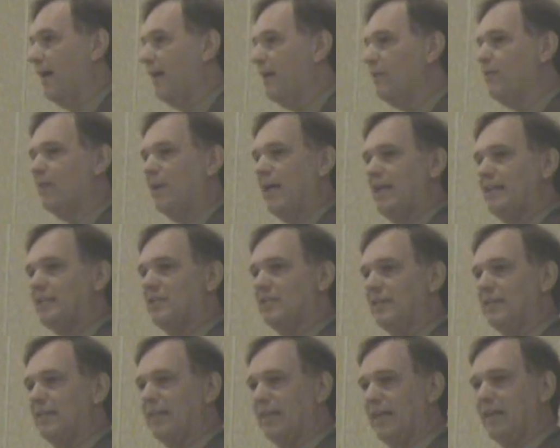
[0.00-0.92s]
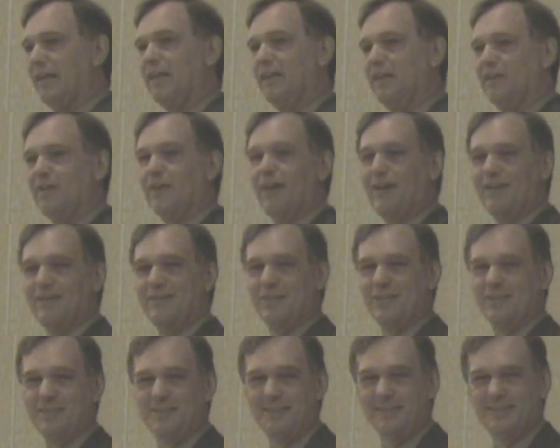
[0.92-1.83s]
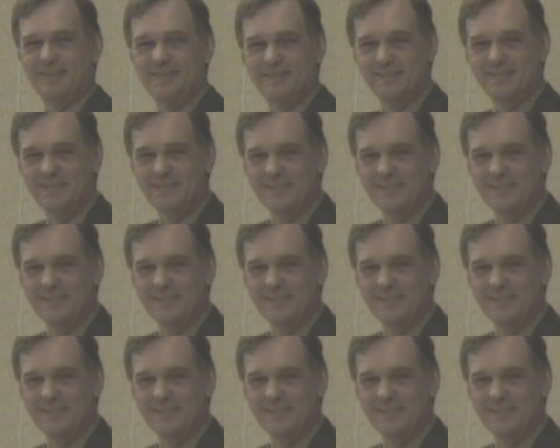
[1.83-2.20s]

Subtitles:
I don't actually like ideologies.